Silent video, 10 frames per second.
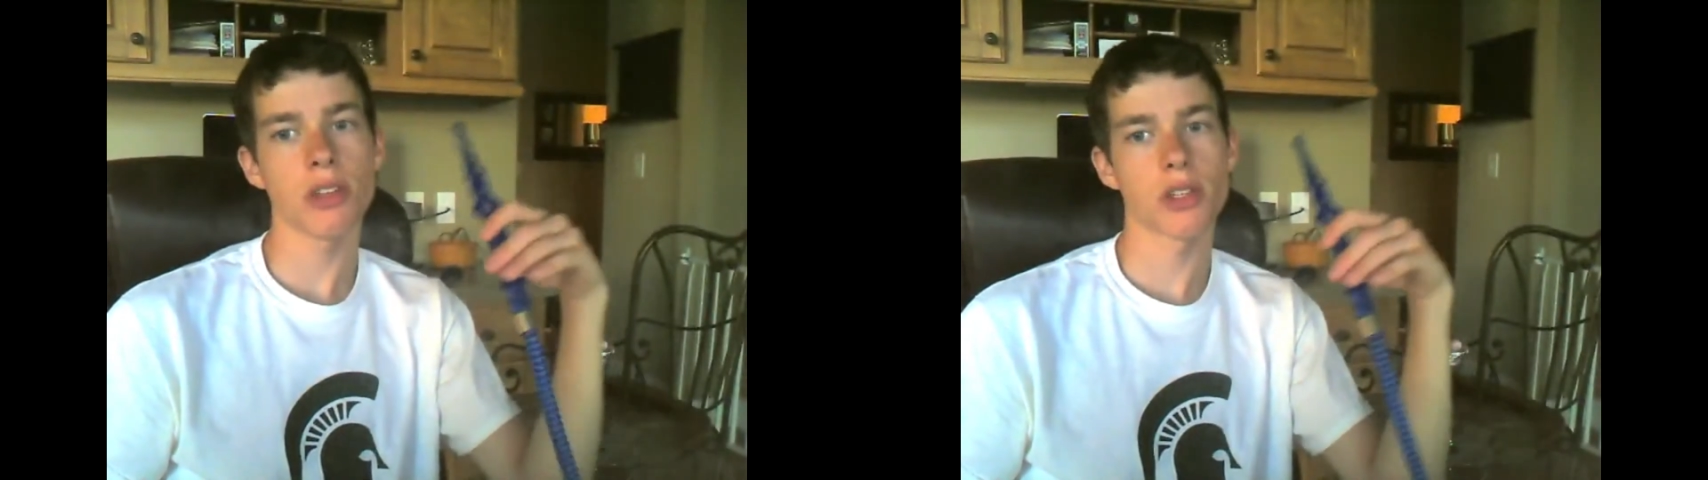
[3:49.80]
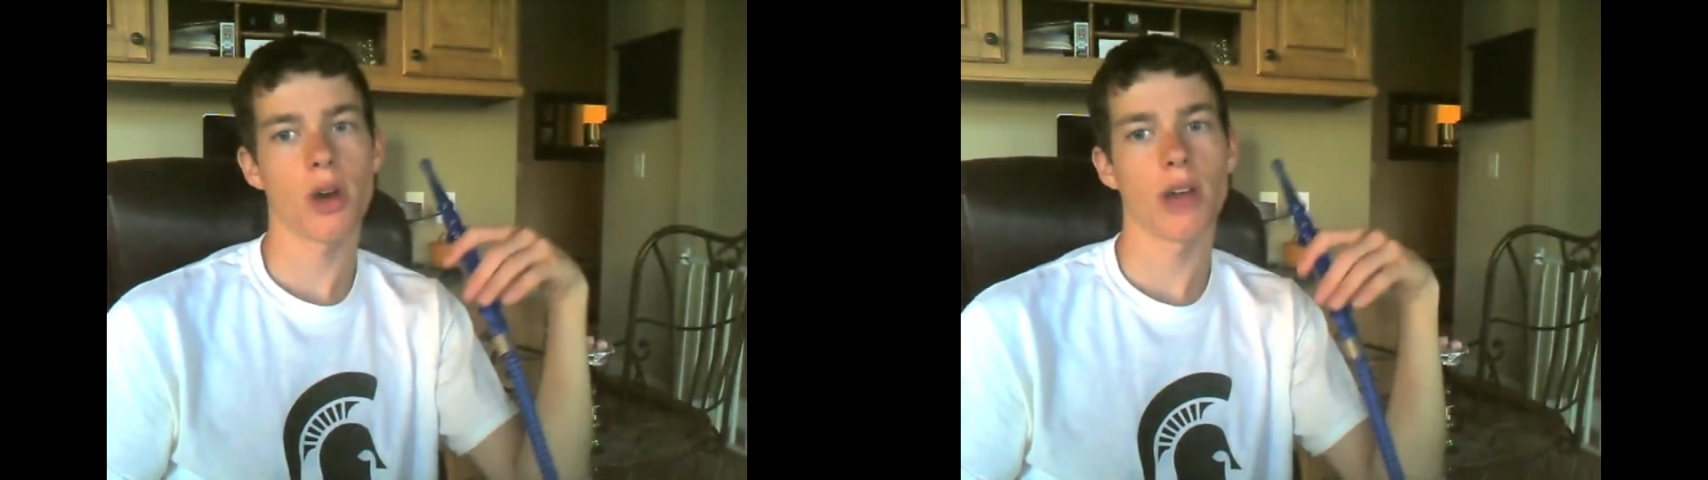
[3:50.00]

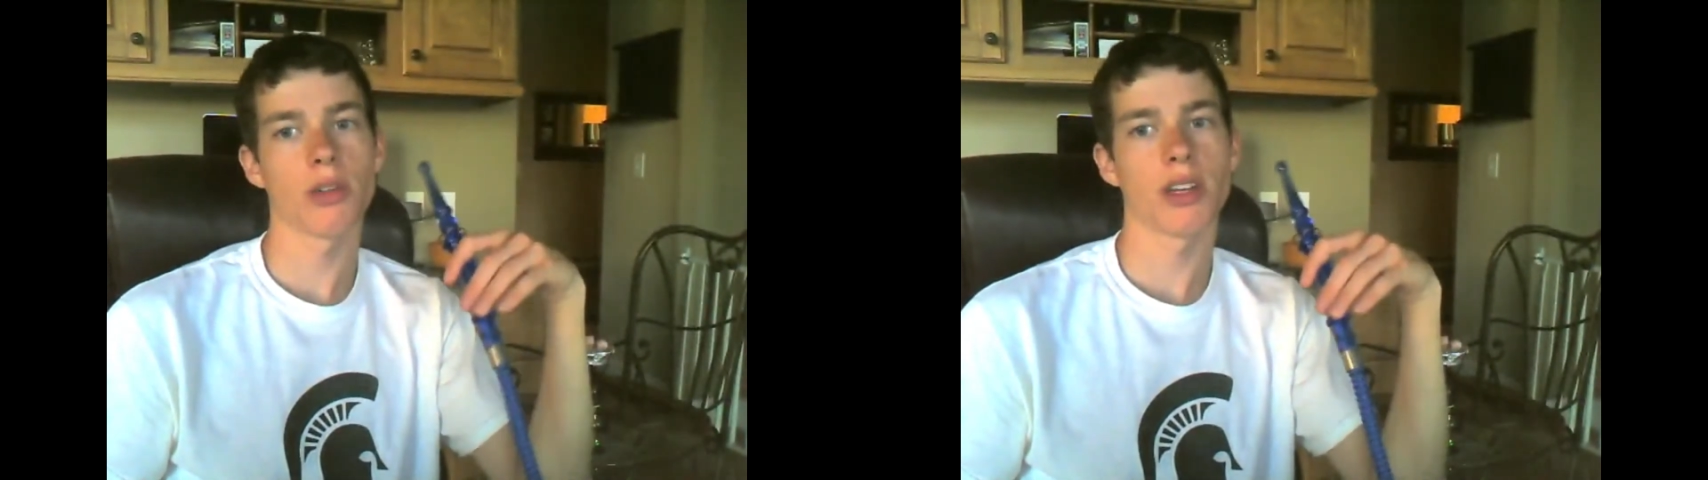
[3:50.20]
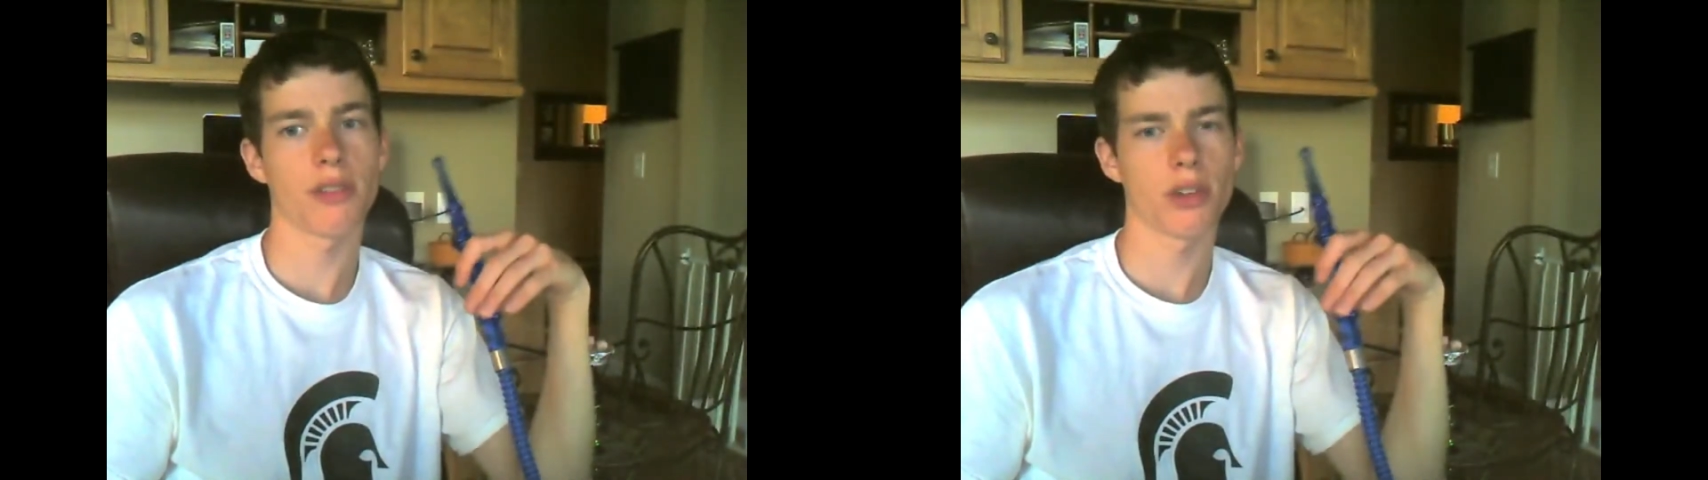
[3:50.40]
So
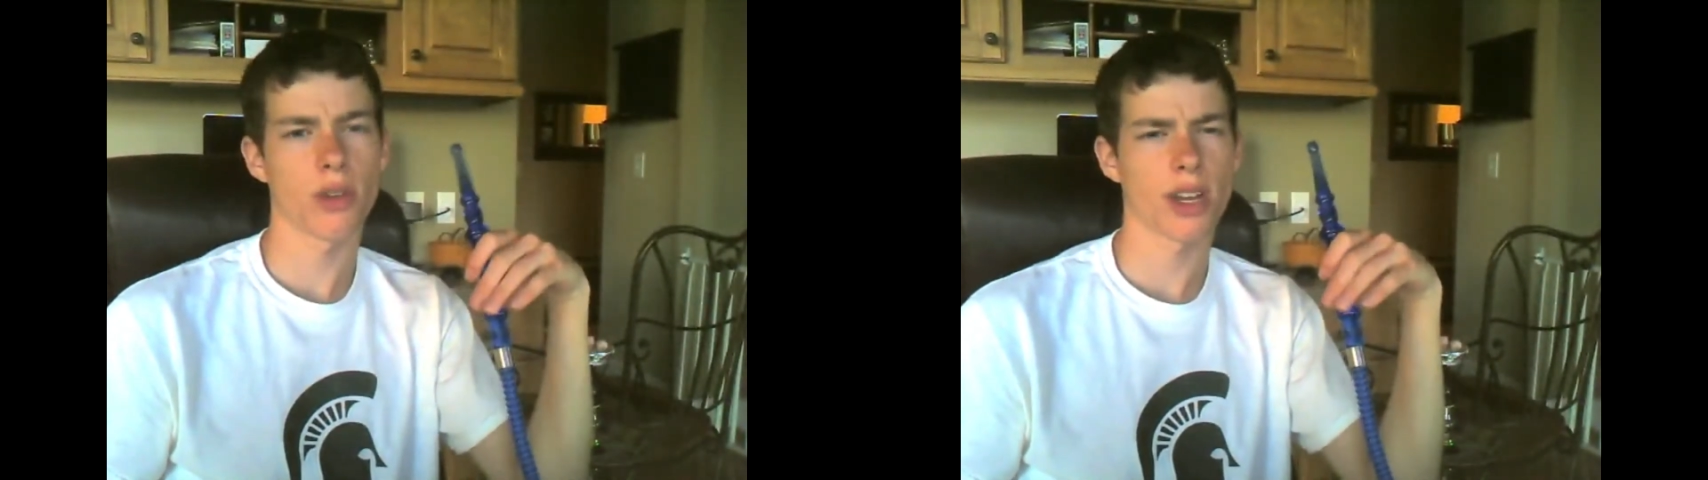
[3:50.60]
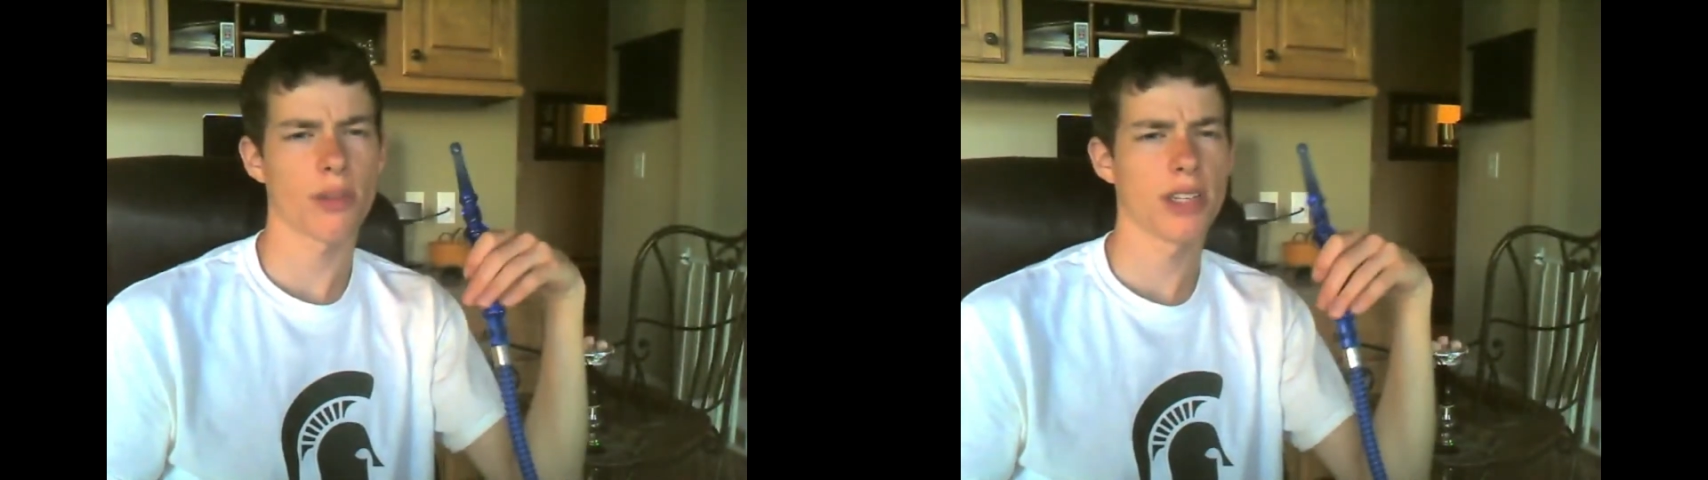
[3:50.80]
I would
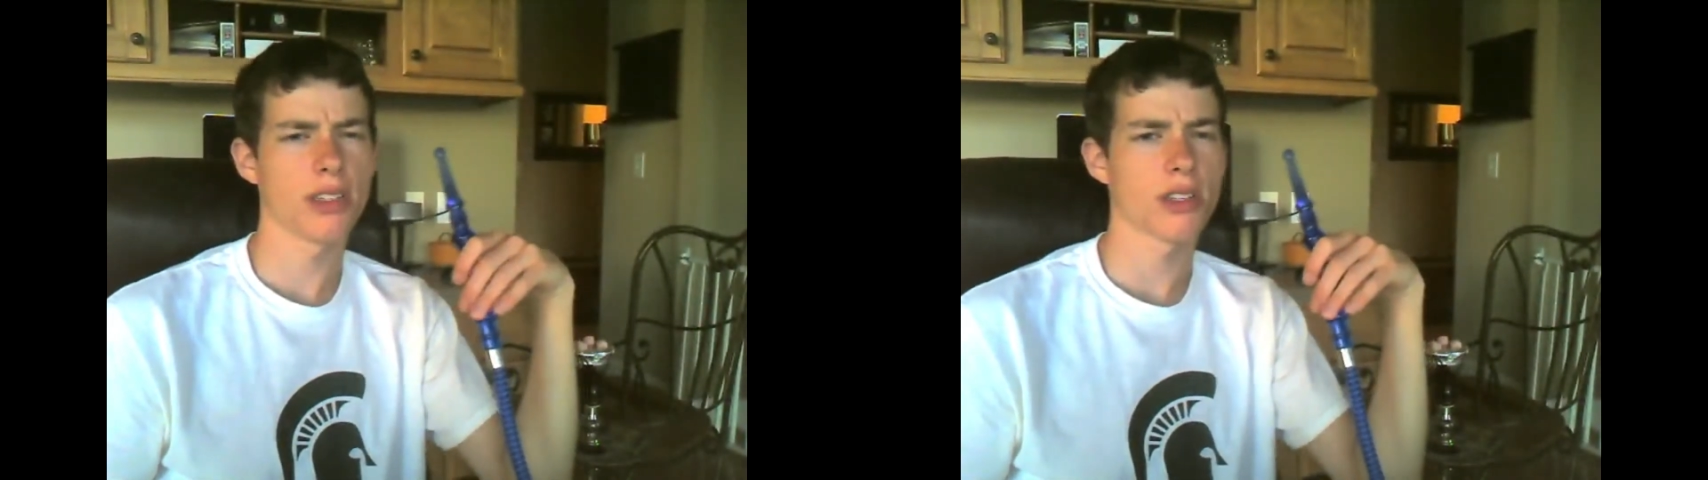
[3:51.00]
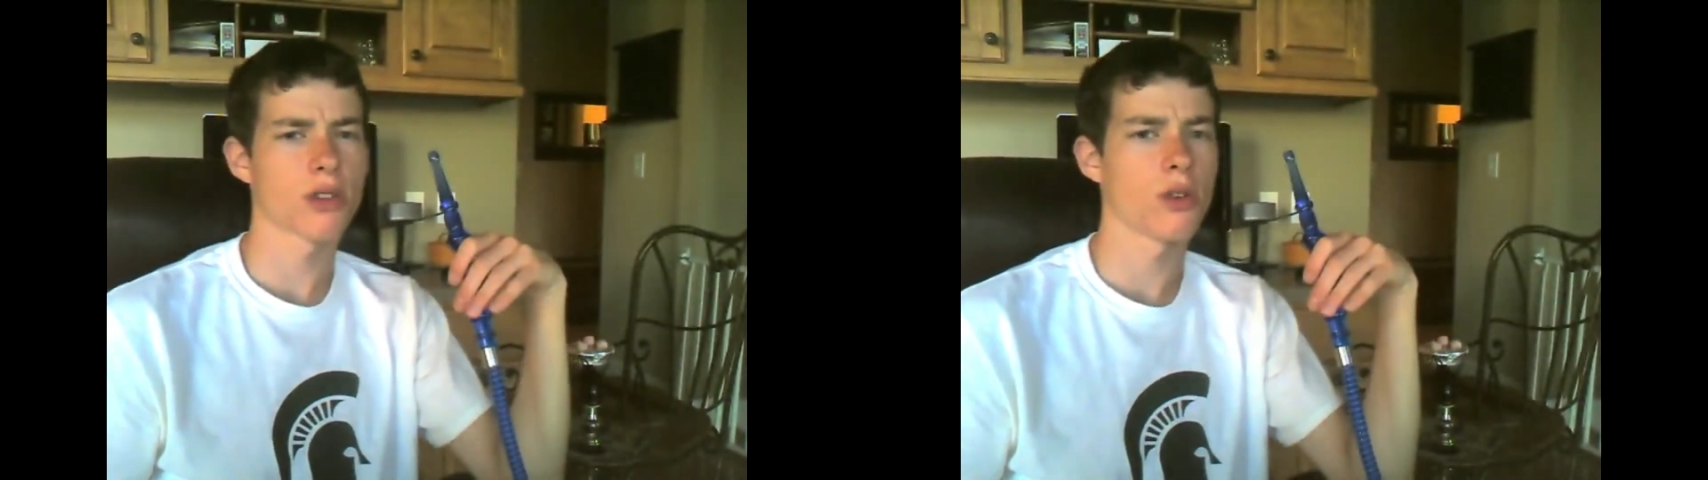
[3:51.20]
definitely recommend these